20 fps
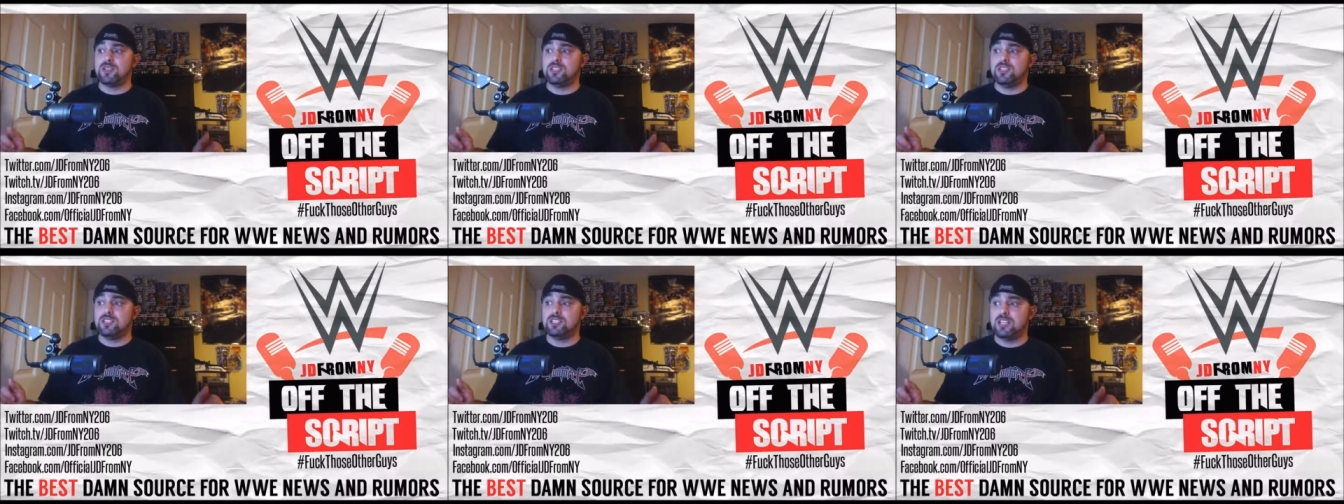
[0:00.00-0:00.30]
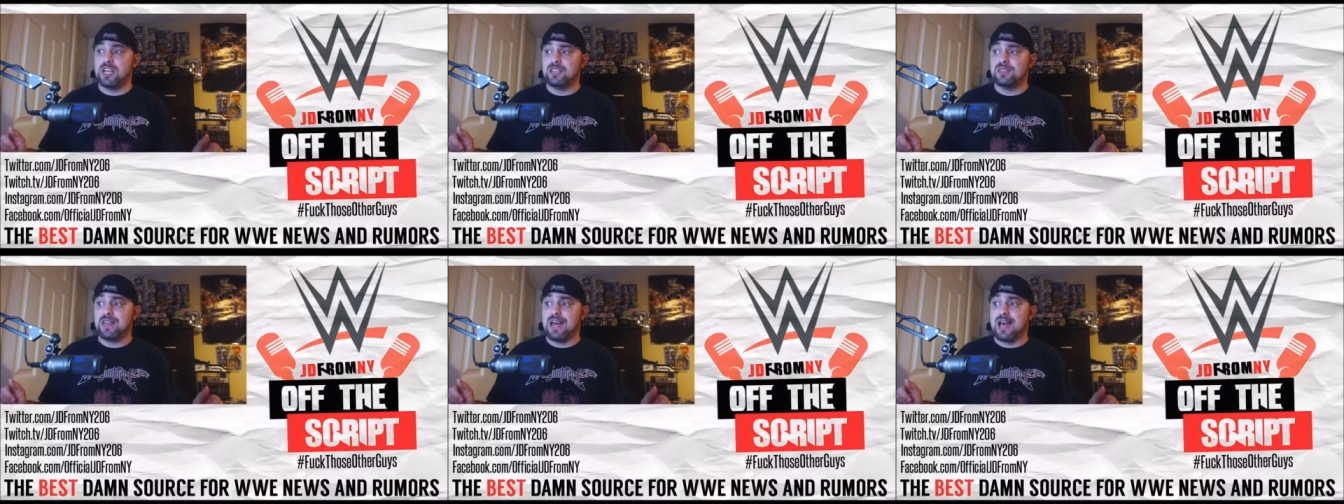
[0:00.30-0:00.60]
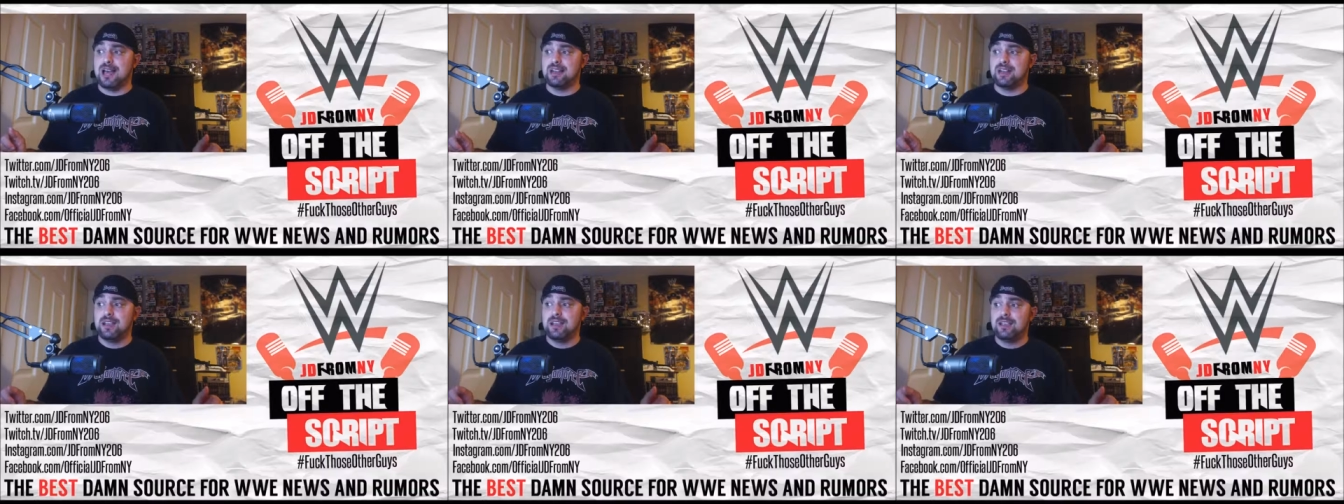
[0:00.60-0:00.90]
He said
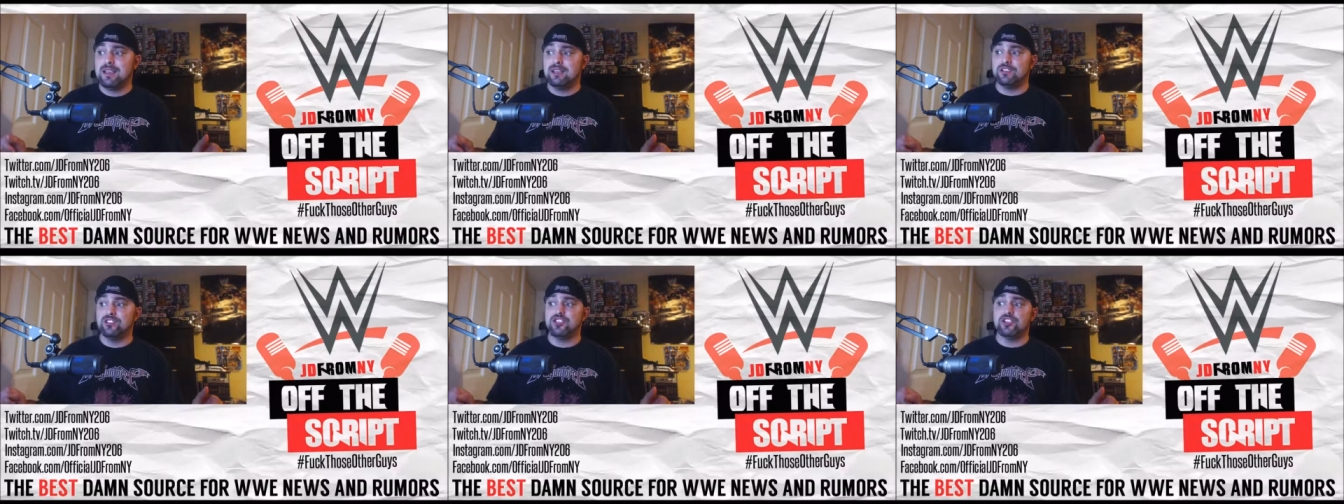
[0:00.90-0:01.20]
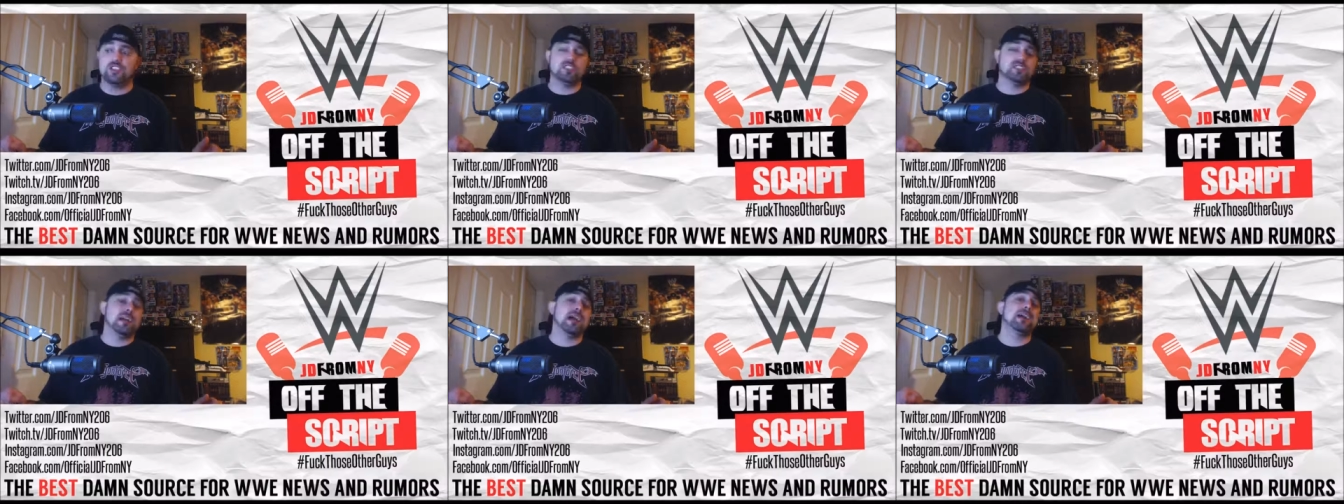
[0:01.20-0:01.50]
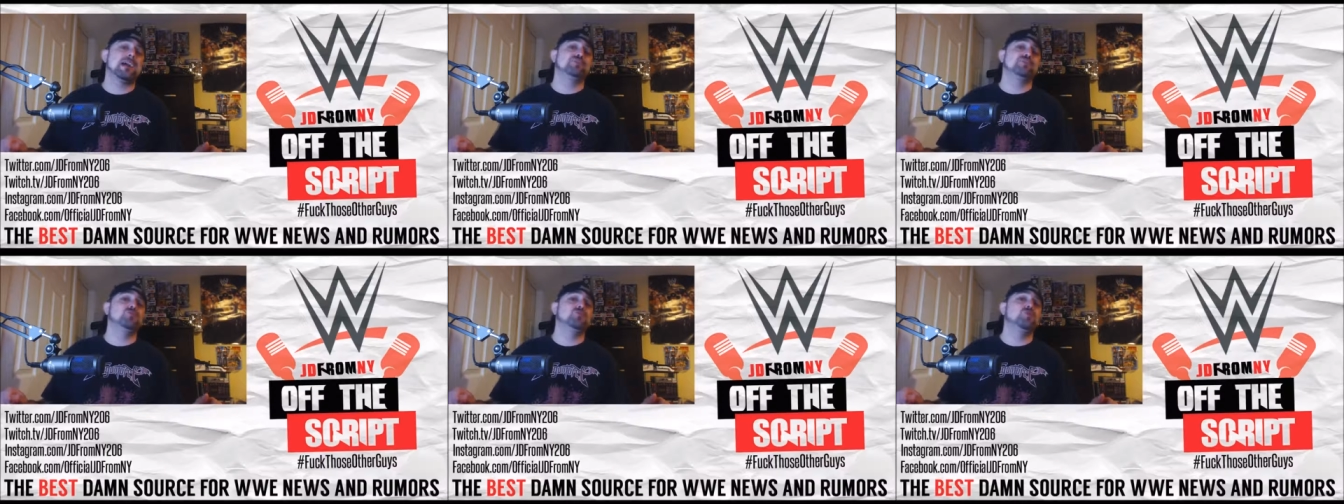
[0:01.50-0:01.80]
that he'll just
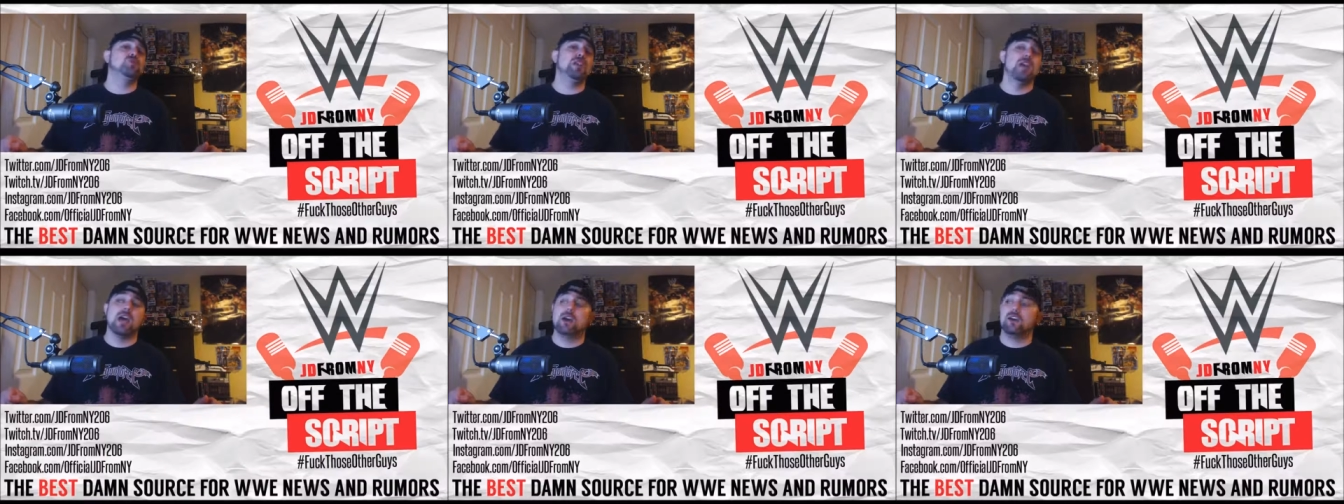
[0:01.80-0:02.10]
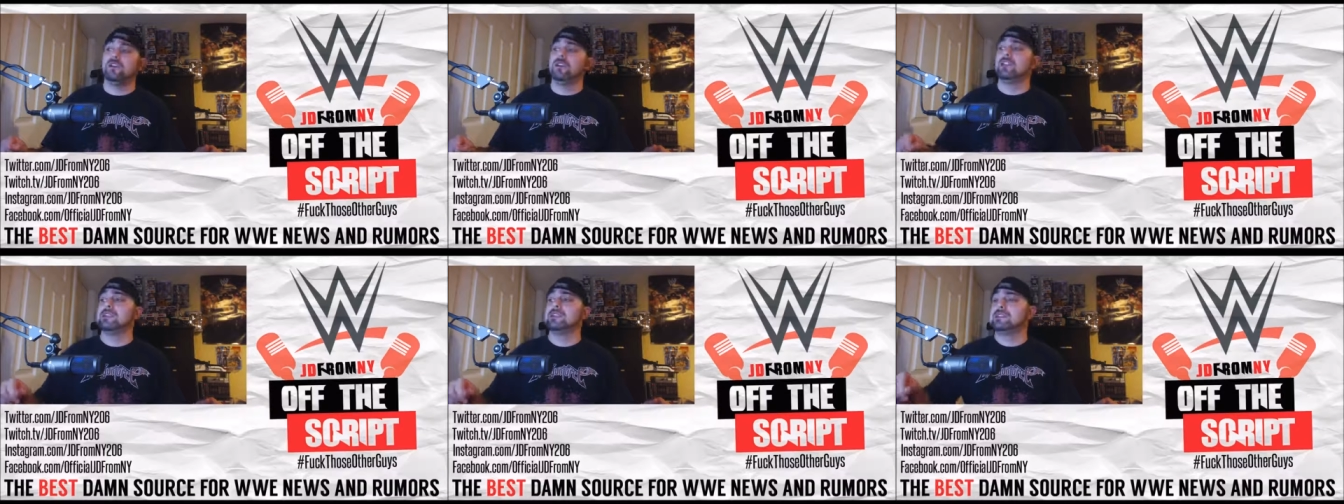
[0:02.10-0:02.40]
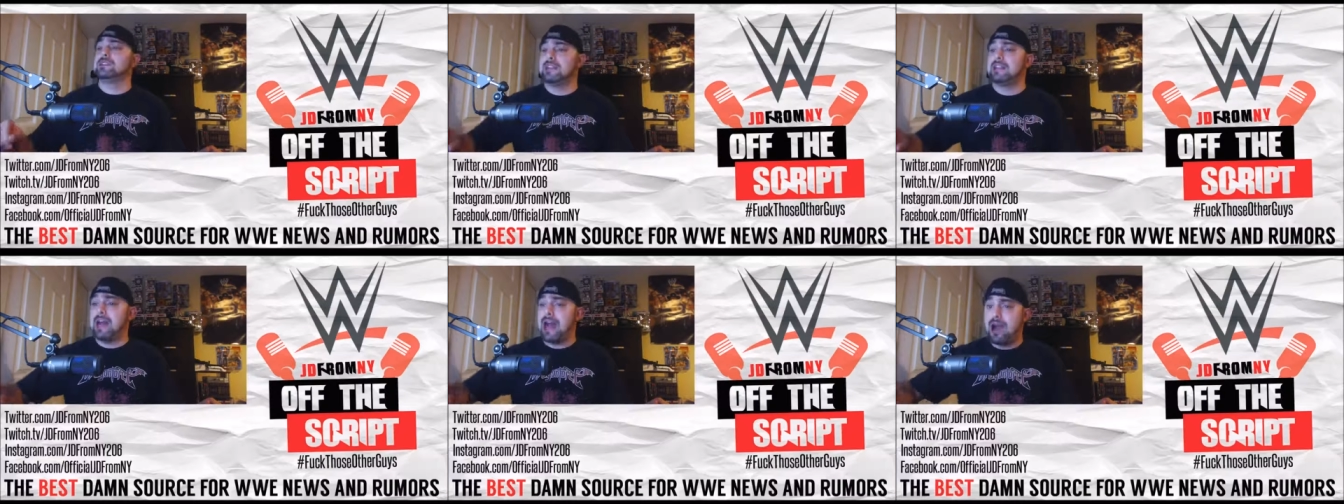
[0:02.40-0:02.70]
have to yell
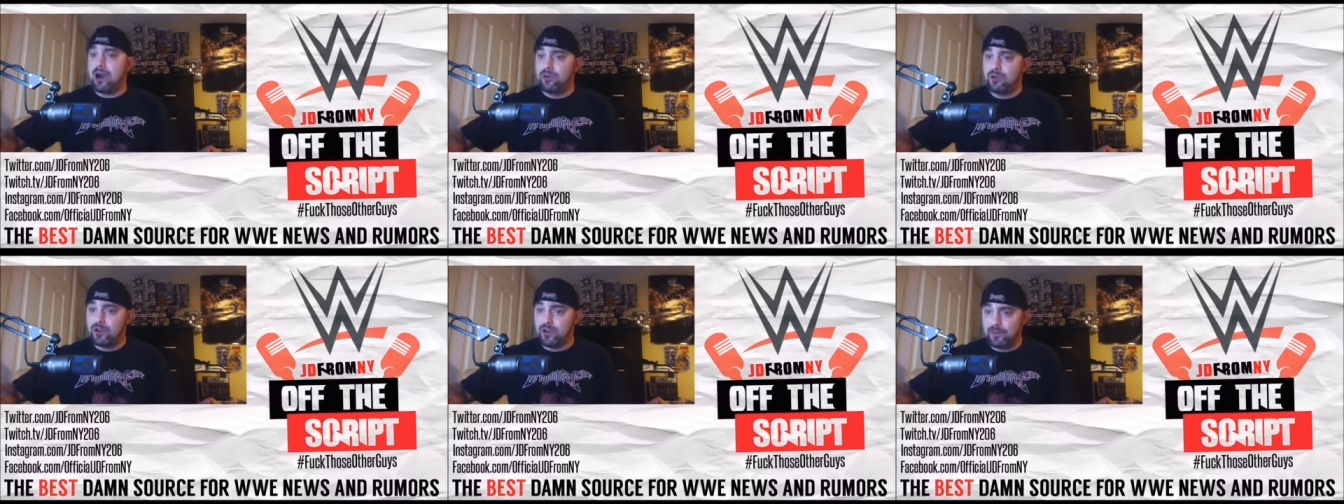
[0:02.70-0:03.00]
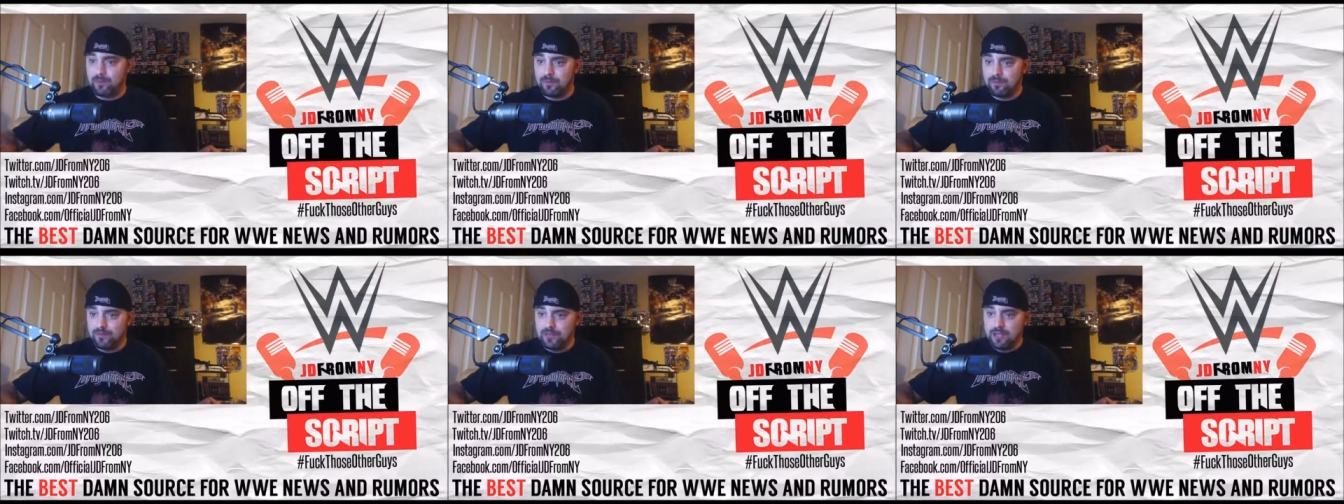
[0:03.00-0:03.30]
louder.